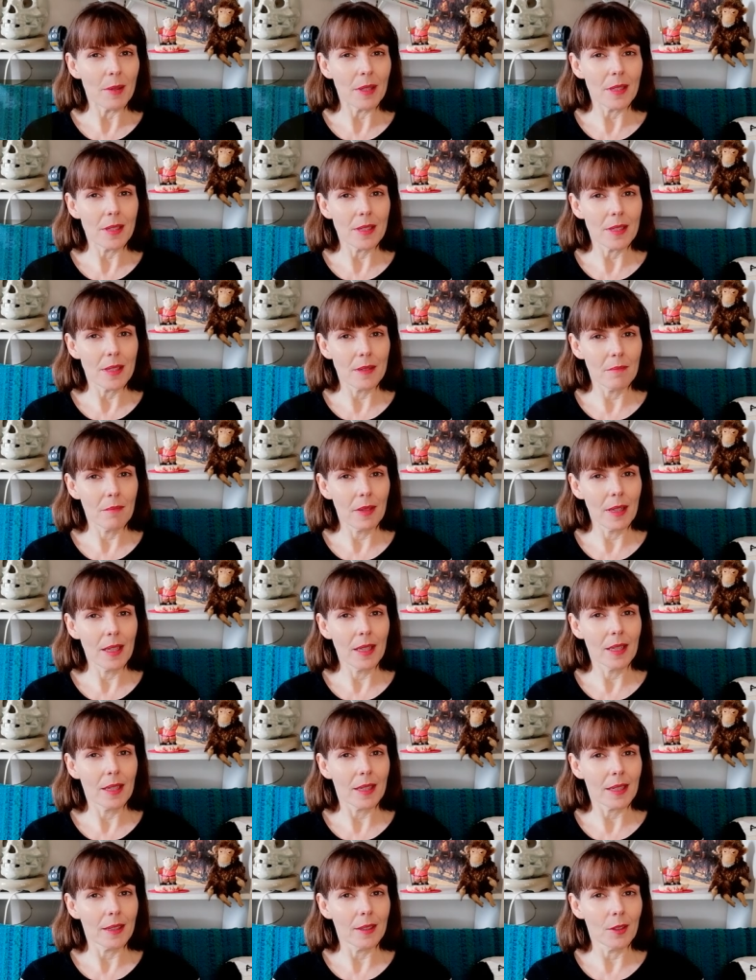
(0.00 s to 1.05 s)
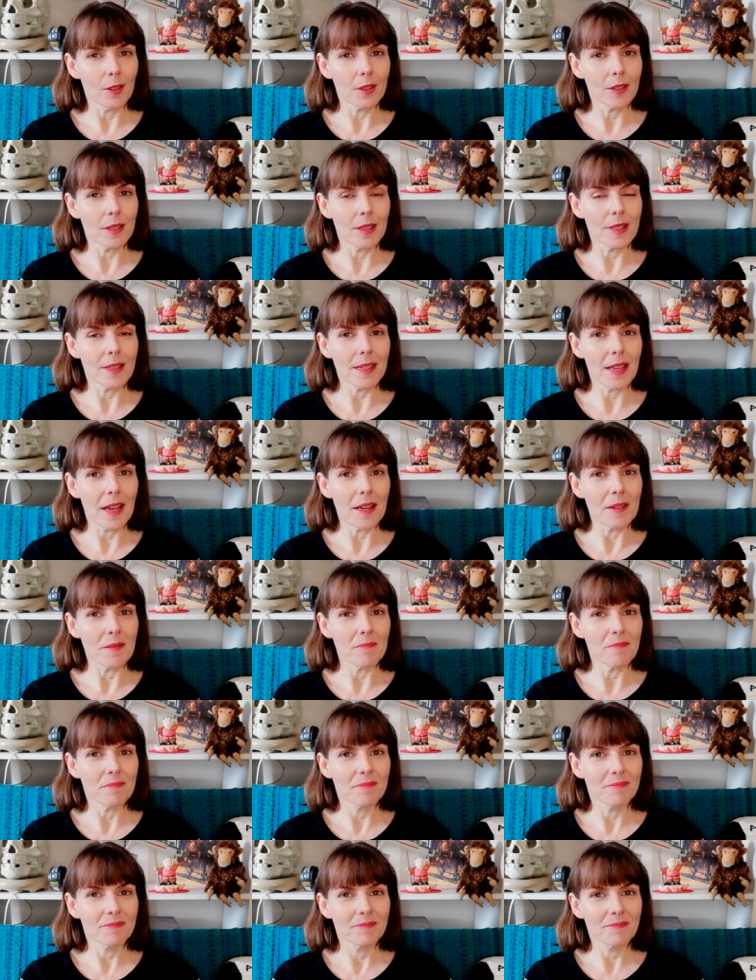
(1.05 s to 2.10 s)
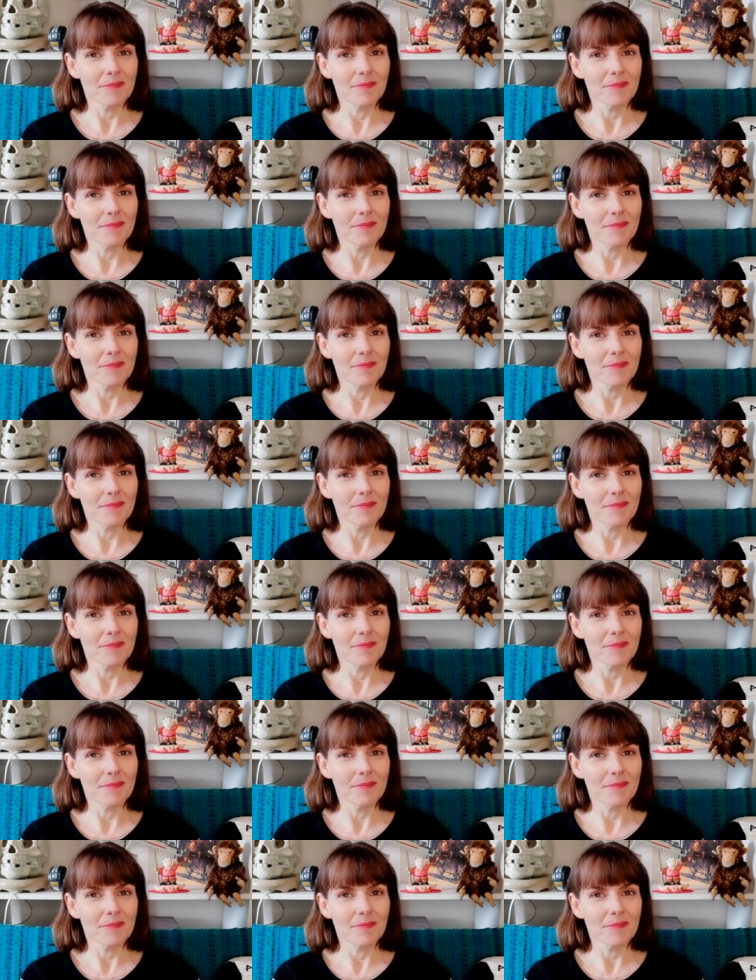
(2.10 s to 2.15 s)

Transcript: Because to me, it looks the same.